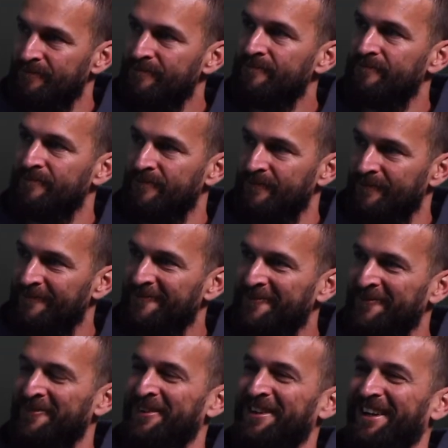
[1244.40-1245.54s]
of the drugs that they're
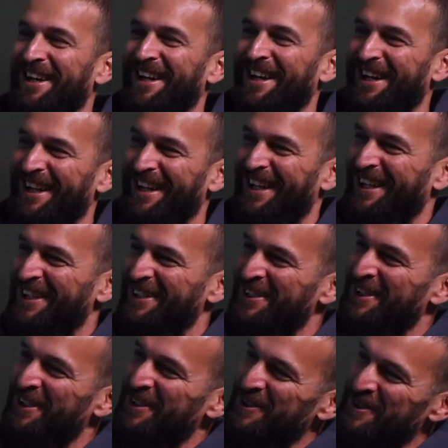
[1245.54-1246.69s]
on, you know,
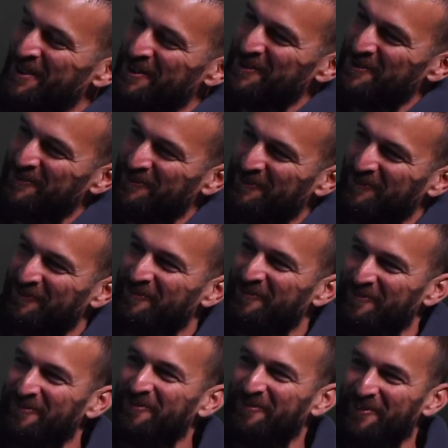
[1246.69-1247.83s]
because I like to see
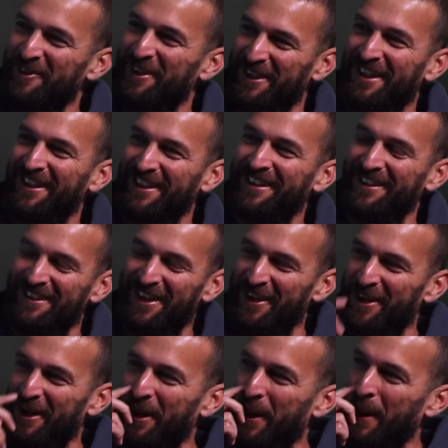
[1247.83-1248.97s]
life through their lenses.
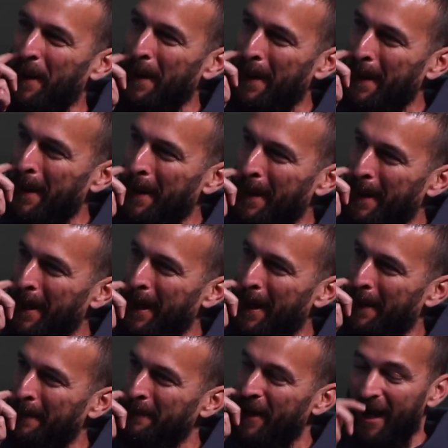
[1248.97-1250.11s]

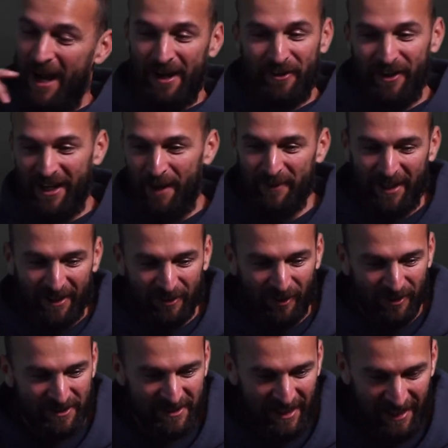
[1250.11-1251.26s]
Yeah. No, I agree. I mean,
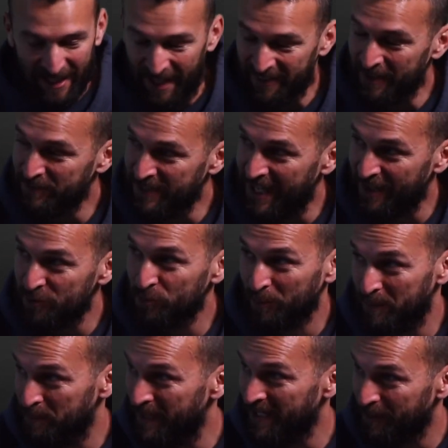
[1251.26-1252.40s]
I think Dallas will
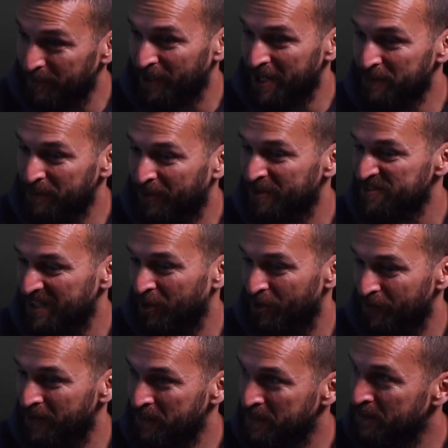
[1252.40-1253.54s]
be better, but only because they
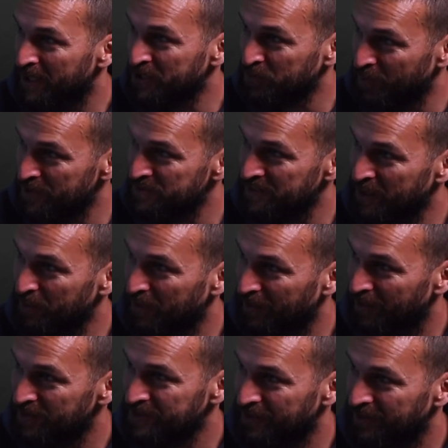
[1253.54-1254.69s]
can't really be much worse than they were
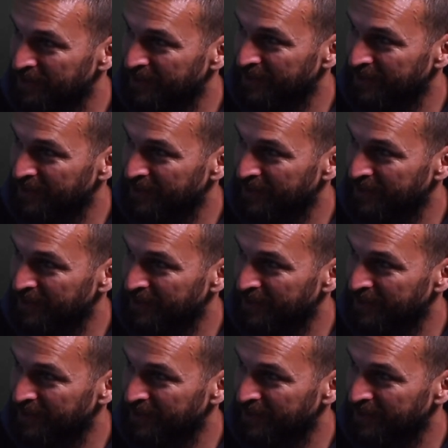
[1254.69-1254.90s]
last year.